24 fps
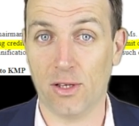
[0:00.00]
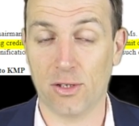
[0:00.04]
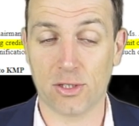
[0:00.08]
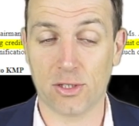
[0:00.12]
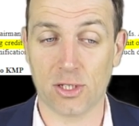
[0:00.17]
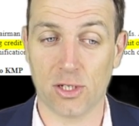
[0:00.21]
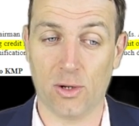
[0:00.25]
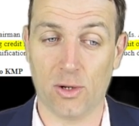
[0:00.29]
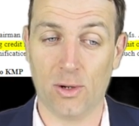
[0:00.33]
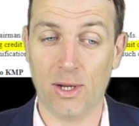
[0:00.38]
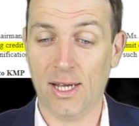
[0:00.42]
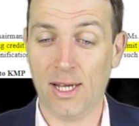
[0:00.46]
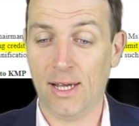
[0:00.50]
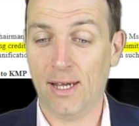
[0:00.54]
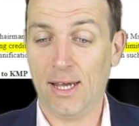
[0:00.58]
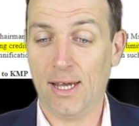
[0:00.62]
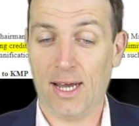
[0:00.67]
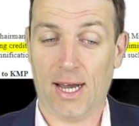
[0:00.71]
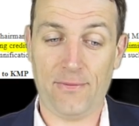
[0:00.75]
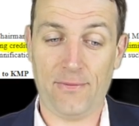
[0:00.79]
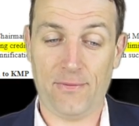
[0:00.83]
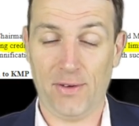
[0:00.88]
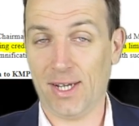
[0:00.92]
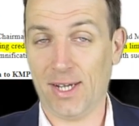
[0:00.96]
So
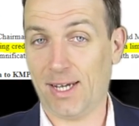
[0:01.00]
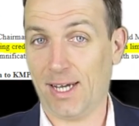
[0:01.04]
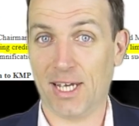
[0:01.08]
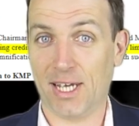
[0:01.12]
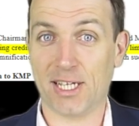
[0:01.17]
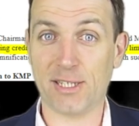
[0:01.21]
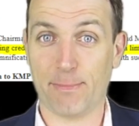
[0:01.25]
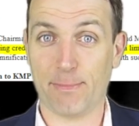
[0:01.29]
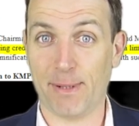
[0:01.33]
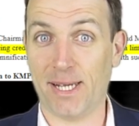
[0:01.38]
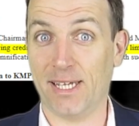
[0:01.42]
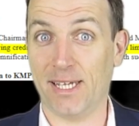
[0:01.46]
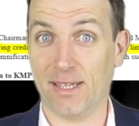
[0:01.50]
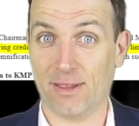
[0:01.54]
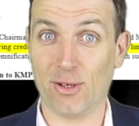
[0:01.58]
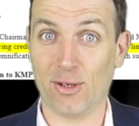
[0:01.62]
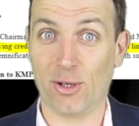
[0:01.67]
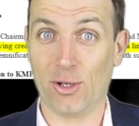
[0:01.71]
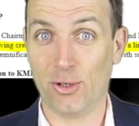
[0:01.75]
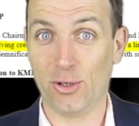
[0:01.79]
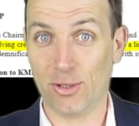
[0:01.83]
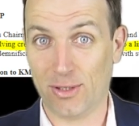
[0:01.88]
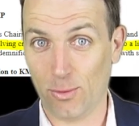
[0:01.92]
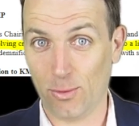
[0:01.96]
I think I explained
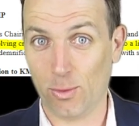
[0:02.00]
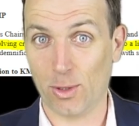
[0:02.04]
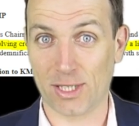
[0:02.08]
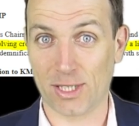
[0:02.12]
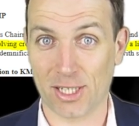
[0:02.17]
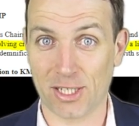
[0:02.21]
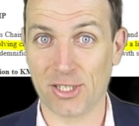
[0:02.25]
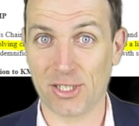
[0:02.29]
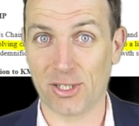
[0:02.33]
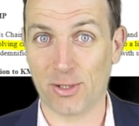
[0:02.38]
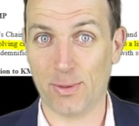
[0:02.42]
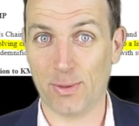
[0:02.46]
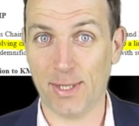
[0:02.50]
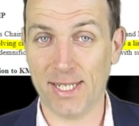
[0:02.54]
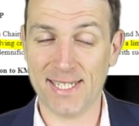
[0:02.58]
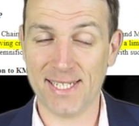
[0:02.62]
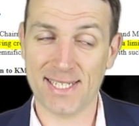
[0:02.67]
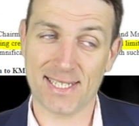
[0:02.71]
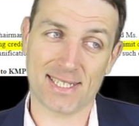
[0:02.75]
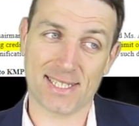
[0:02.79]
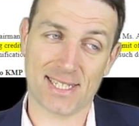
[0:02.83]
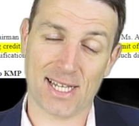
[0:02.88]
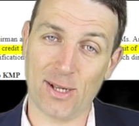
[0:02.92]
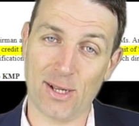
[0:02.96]
good what are the
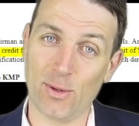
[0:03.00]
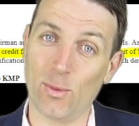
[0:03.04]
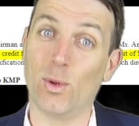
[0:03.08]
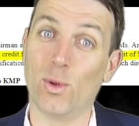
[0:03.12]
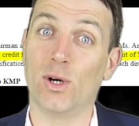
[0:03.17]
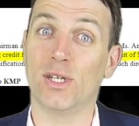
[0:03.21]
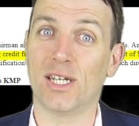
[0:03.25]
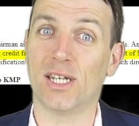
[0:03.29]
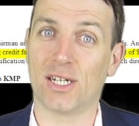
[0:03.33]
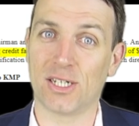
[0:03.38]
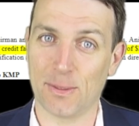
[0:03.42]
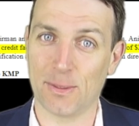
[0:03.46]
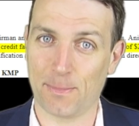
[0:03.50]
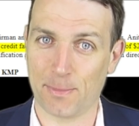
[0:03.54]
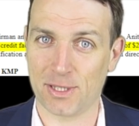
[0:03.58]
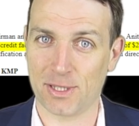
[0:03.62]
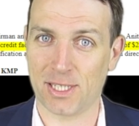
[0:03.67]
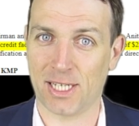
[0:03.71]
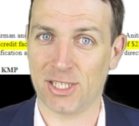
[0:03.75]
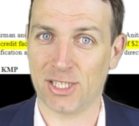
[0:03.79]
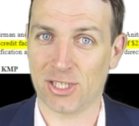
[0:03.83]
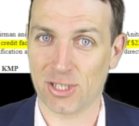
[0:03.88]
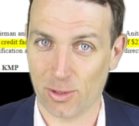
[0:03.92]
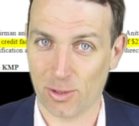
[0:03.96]
risks and what are the
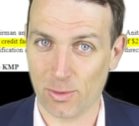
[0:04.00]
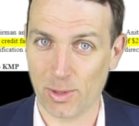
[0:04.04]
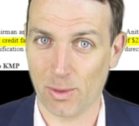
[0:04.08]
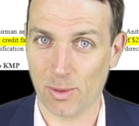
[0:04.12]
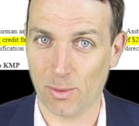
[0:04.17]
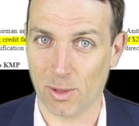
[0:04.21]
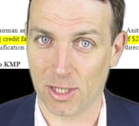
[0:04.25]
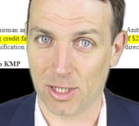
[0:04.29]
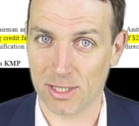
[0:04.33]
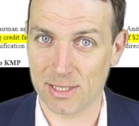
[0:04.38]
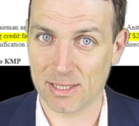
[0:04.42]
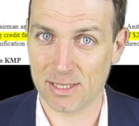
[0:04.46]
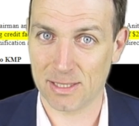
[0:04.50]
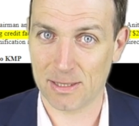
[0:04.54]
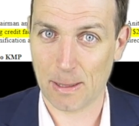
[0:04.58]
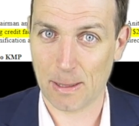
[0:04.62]
potential rewards.